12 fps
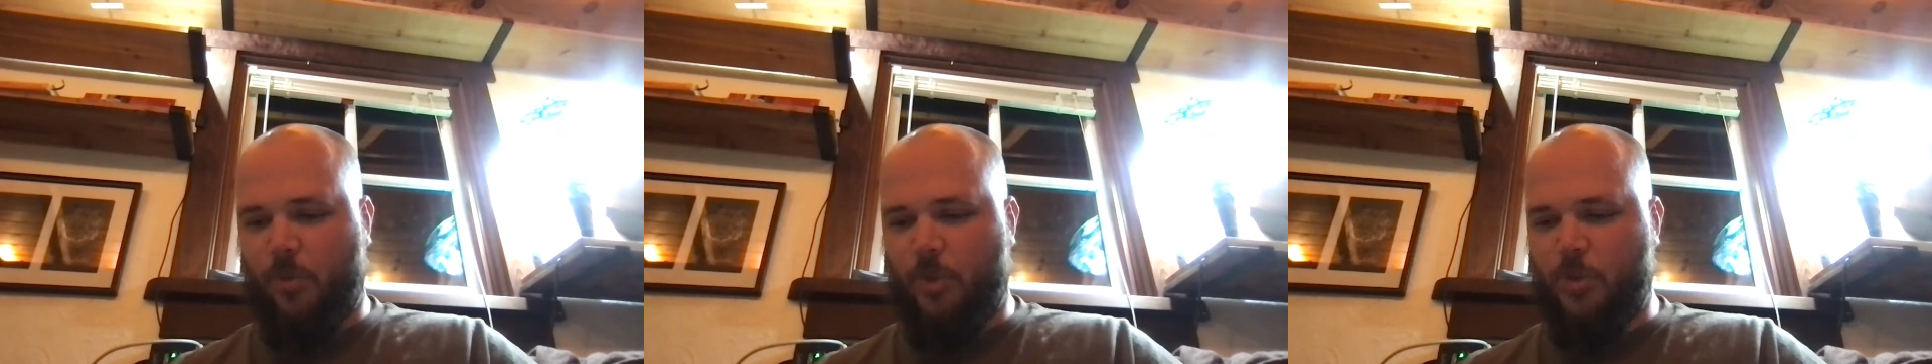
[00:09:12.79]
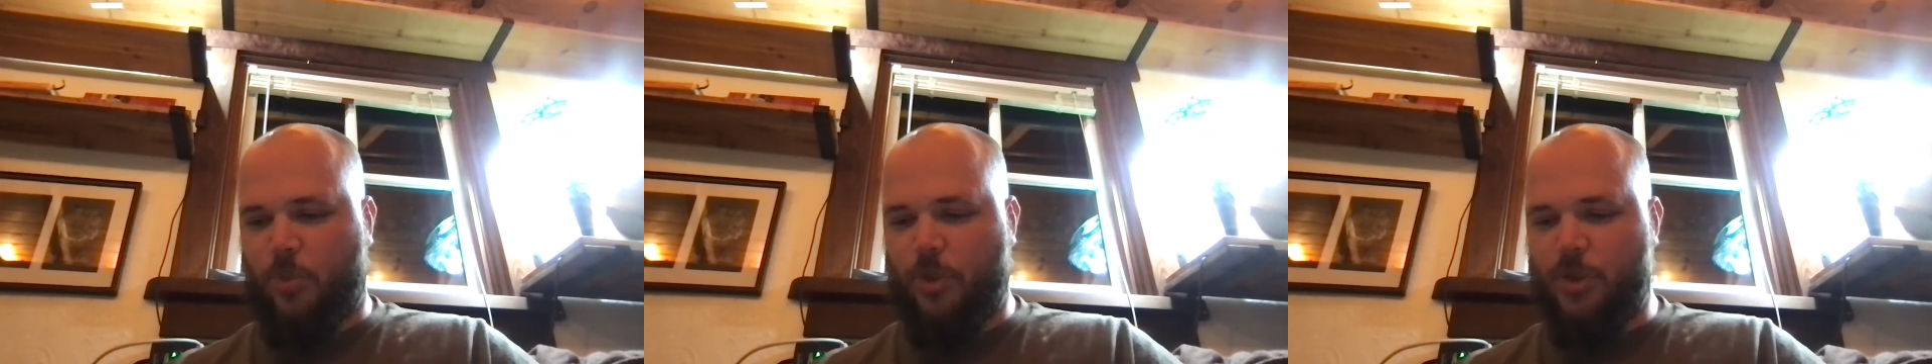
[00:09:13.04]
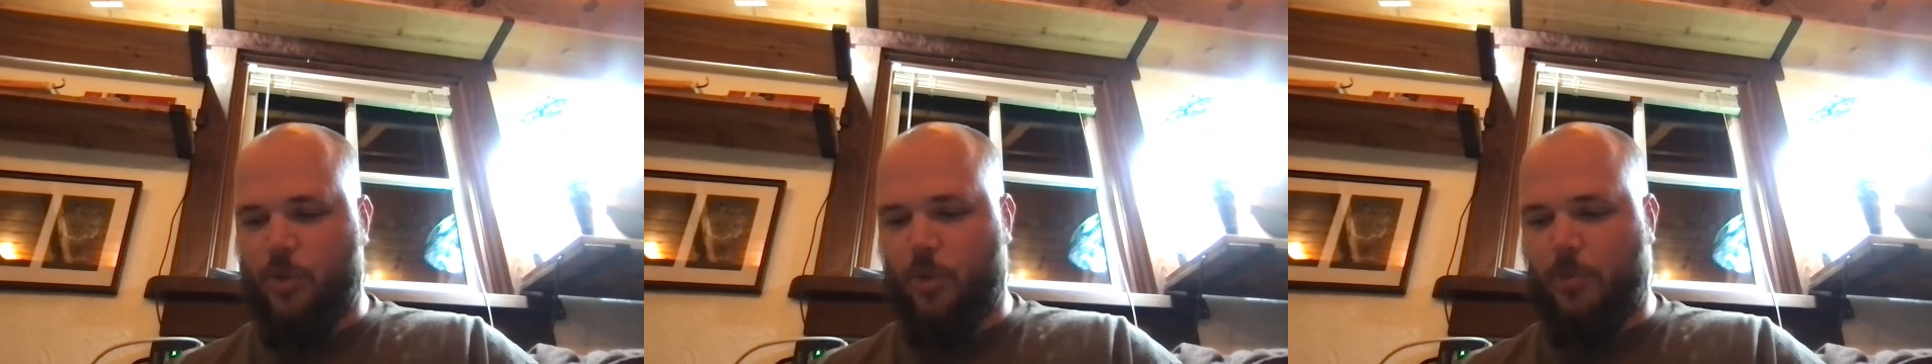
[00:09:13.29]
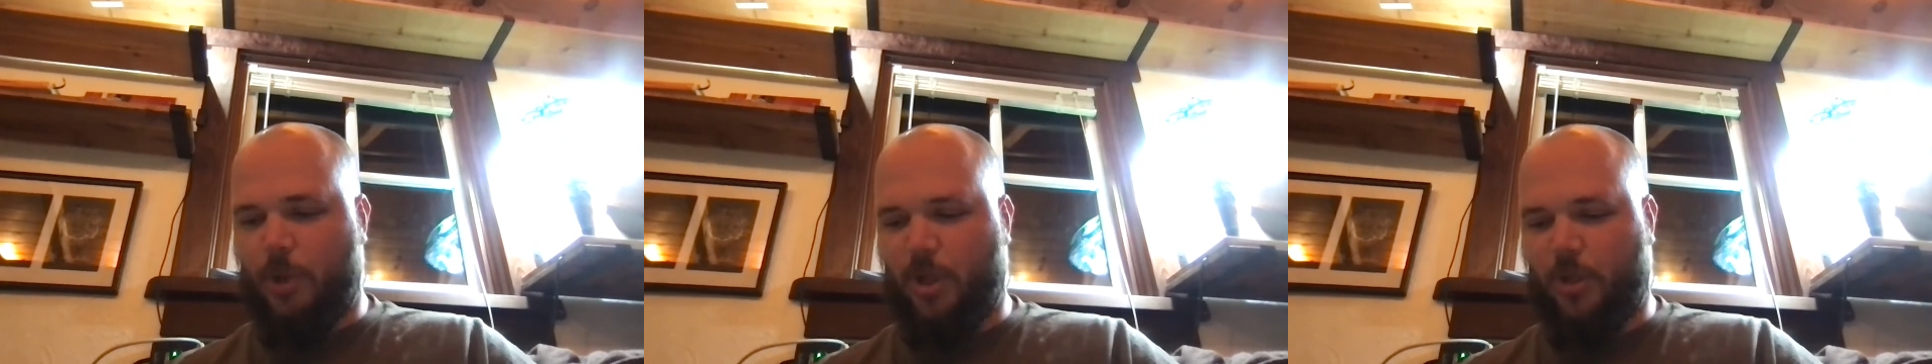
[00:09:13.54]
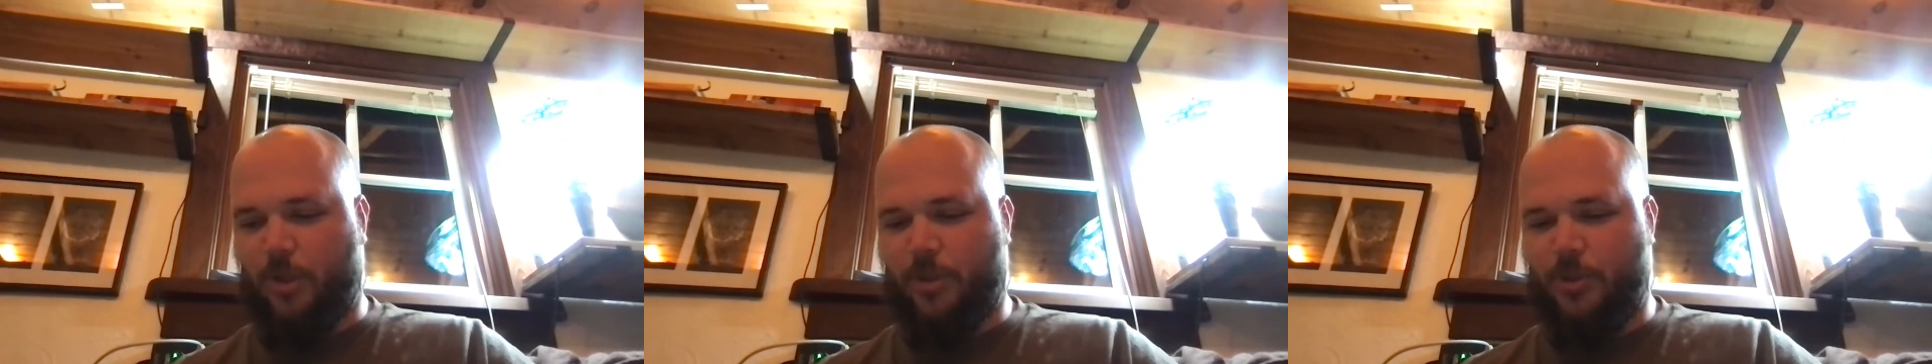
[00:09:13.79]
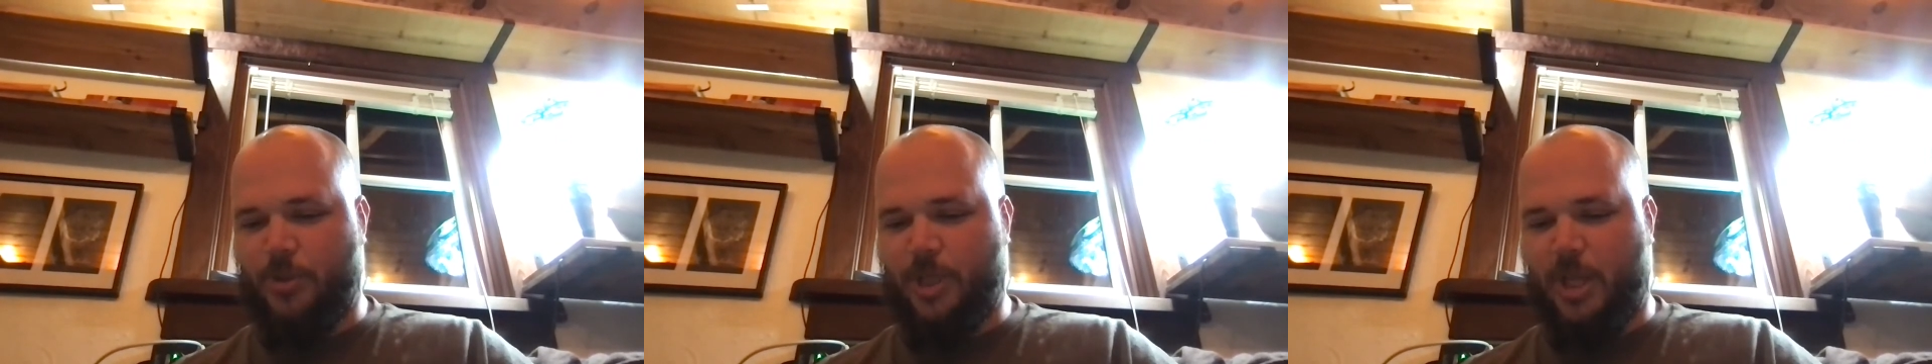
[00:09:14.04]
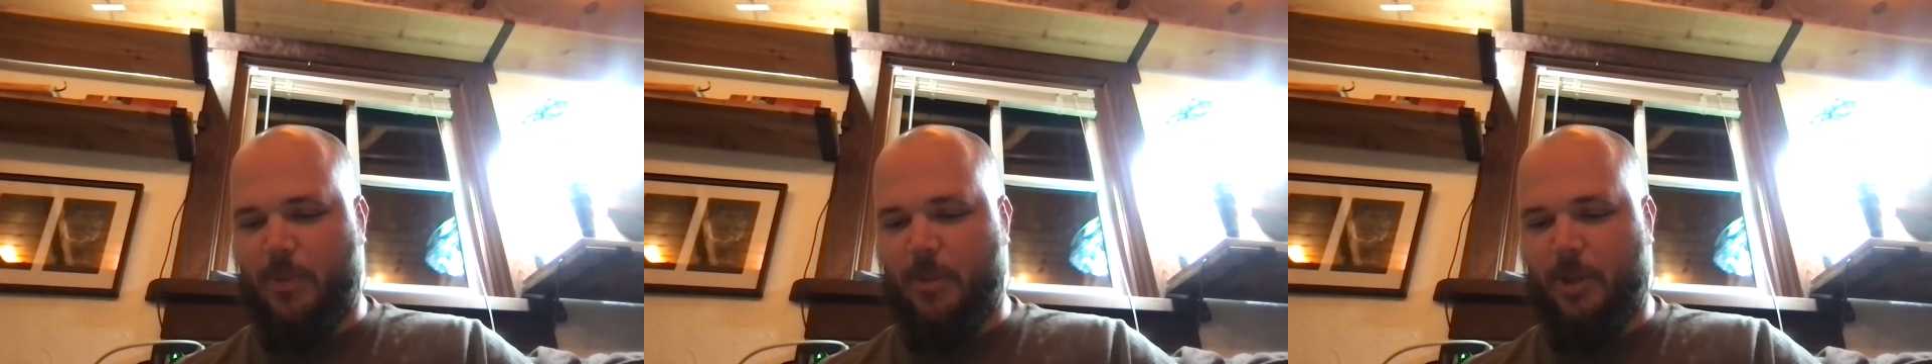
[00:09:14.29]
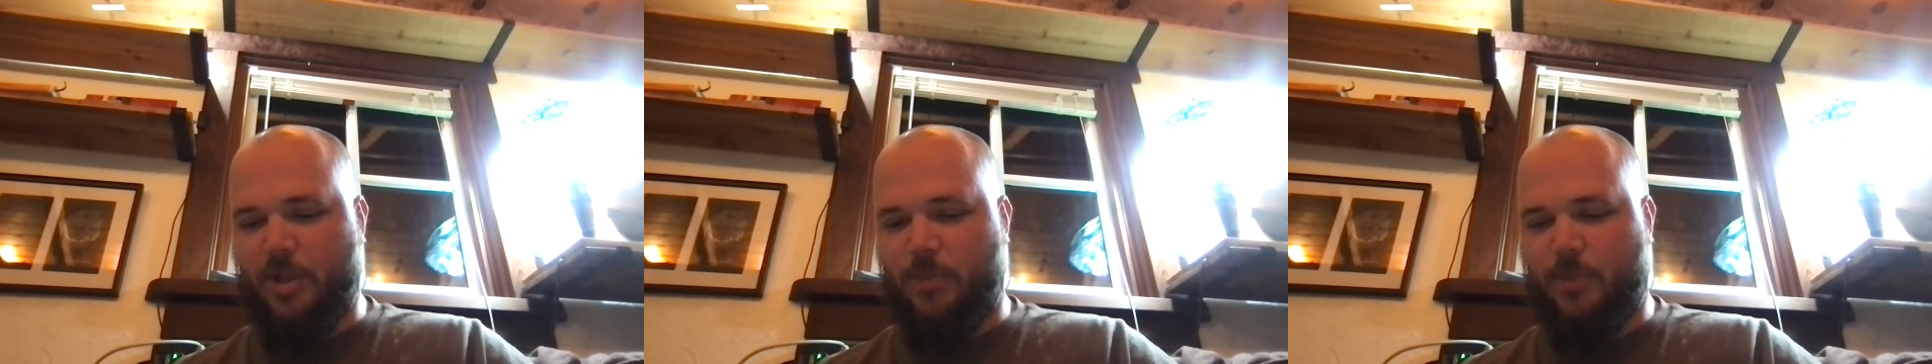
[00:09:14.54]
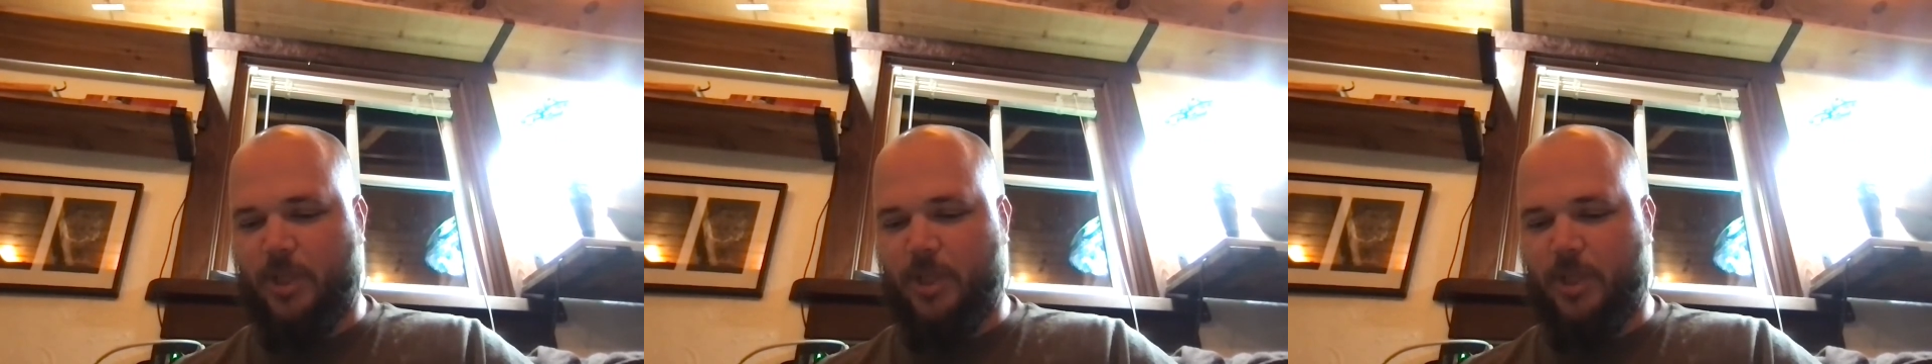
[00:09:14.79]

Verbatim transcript: was one Joy Pollard, whose name I mention